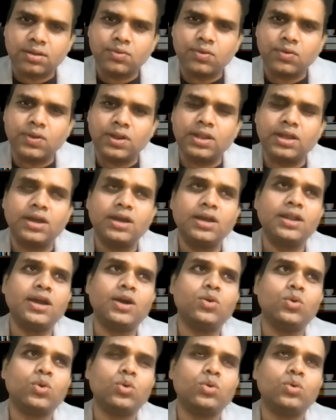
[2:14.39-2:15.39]
We will learn
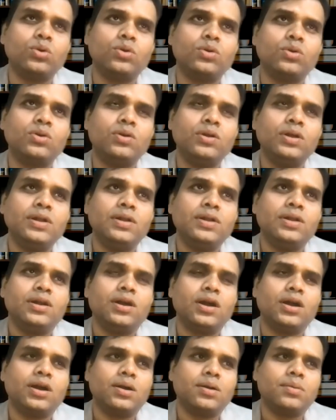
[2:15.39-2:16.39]
how to, you
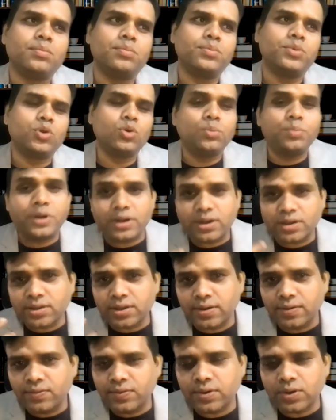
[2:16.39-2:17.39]
know, do better
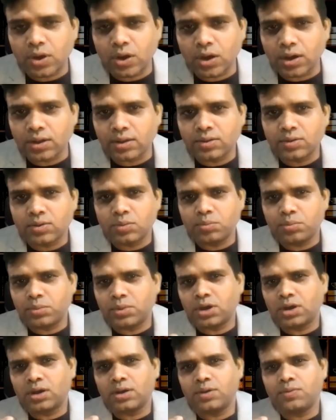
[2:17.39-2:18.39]
self-talk.
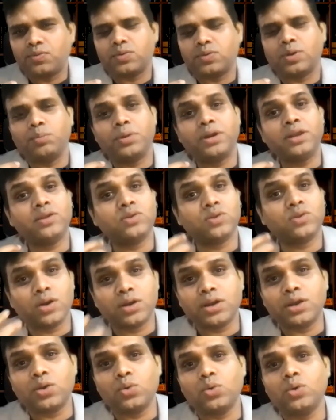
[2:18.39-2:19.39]
So if somebody is
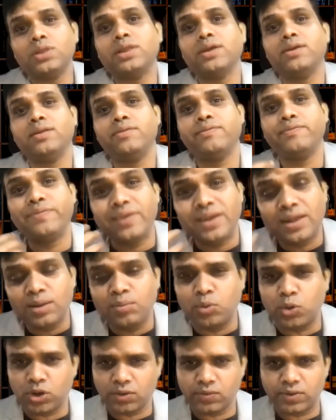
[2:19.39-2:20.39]
talking to you, they'll feel
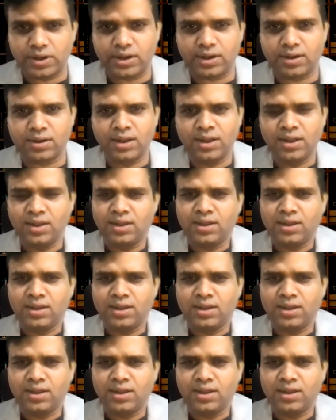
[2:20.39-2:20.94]
motivated.